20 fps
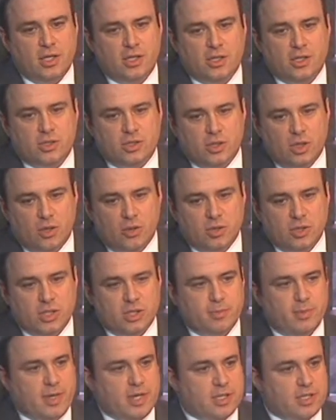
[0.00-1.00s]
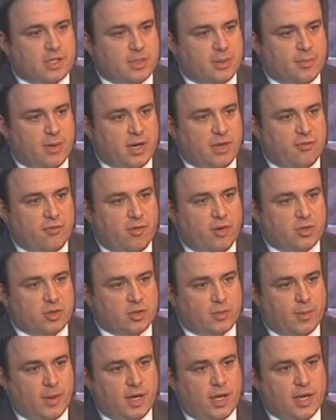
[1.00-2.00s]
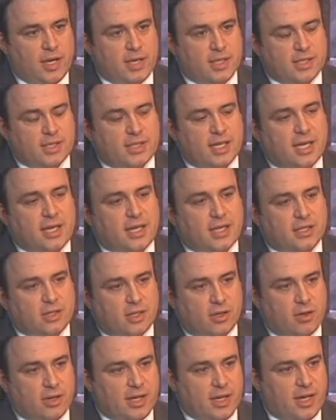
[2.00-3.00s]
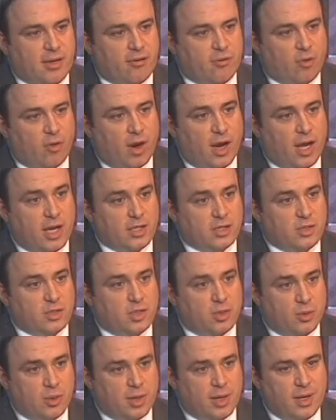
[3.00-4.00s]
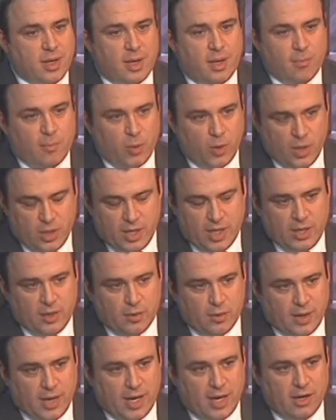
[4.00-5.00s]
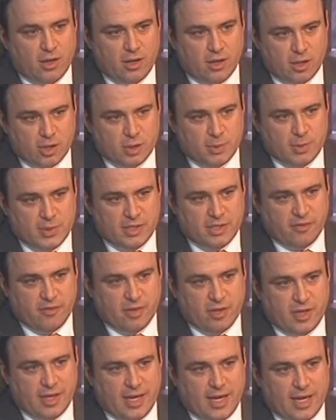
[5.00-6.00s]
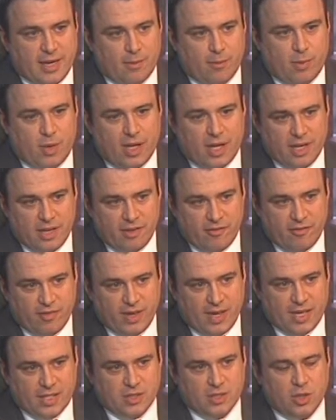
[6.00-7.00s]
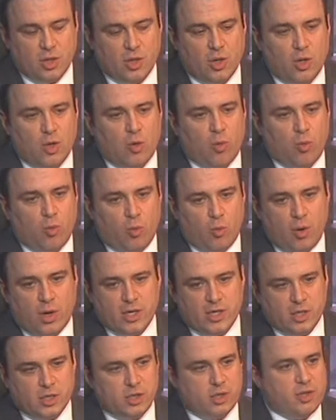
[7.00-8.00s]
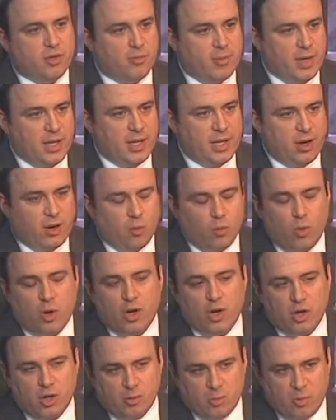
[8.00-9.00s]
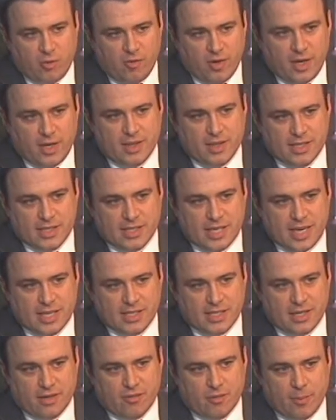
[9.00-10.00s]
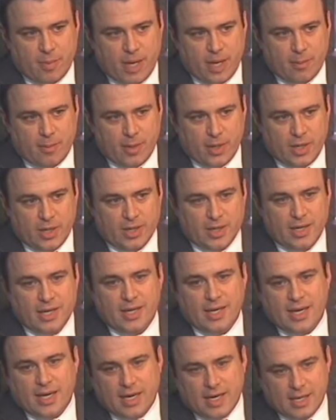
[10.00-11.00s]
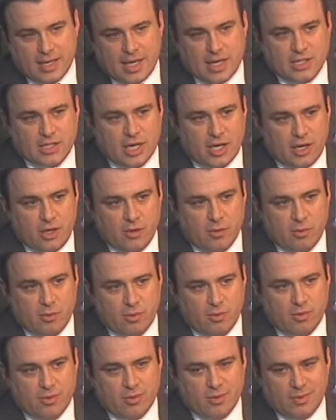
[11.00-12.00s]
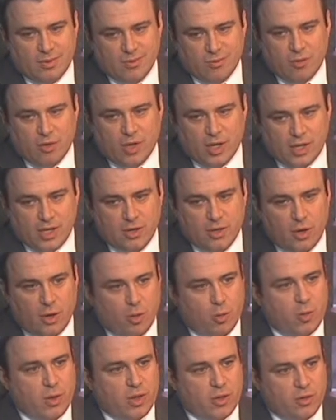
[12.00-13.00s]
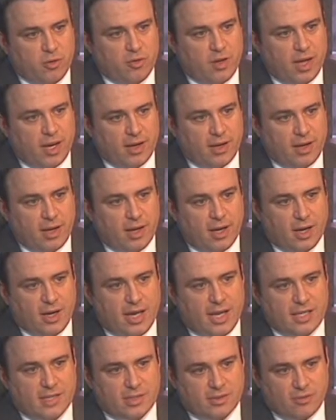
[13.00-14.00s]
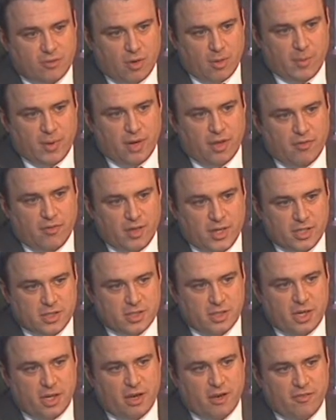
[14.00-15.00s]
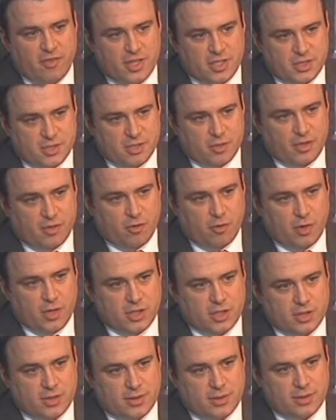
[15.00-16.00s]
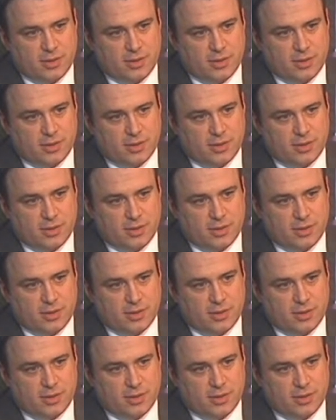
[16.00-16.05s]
So just because somebody falls from a height does not necessarily give rise to it, but you need to, again, look specifically, applying the facts, what should have been there and what could have prevented this accident from happening. And that's how you really know whether you've got a case from an elevational differential.